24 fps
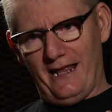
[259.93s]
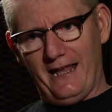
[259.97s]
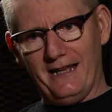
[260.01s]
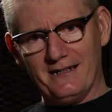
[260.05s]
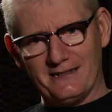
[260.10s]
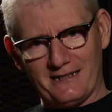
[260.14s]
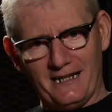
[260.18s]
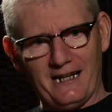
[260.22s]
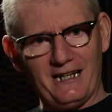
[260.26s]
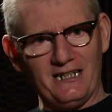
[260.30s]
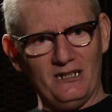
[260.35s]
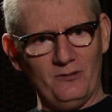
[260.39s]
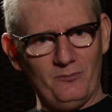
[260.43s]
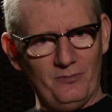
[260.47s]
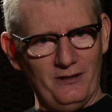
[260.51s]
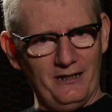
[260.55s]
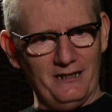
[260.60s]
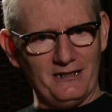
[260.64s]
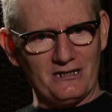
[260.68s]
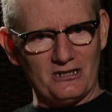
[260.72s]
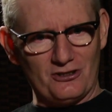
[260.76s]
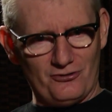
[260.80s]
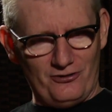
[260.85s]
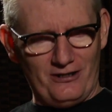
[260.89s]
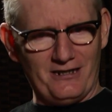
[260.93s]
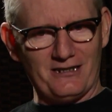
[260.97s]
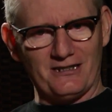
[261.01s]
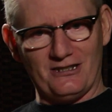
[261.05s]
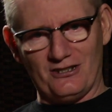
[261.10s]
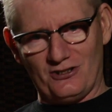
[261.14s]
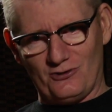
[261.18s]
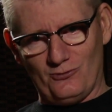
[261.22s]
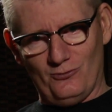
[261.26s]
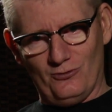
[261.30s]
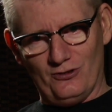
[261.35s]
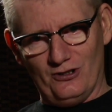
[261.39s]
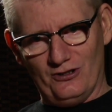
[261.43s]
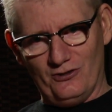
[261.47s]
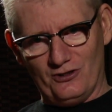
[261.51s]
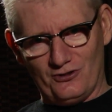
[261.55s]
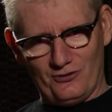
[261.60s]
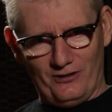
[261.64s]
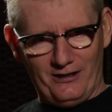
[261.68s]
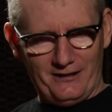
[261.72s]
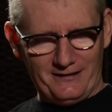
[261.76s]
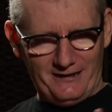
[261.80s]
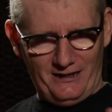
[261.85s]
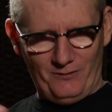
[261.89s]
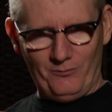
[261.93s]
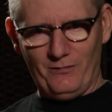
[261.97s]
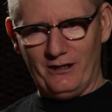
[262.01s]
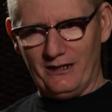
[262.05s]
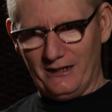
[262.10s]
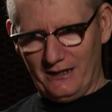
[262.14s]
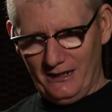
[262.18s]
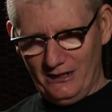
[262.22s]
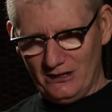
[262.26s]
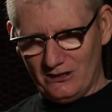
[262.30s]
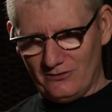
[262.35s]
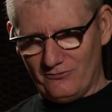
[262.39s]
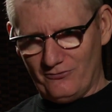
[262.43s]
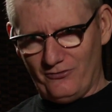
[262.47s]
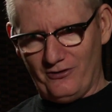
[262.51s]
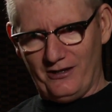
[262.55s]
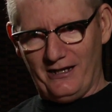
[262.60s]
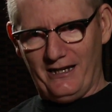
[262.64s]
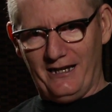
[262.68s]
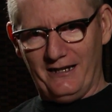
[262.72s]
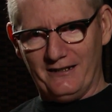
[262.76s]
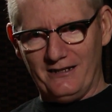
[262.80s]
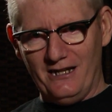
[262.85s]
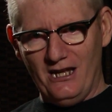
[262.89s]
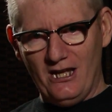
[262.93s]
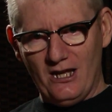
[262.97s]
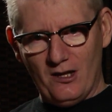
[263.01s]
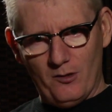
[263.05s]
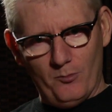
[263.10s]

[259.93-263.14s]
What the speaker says: anxiety-based stress disorder, so I take medication for that.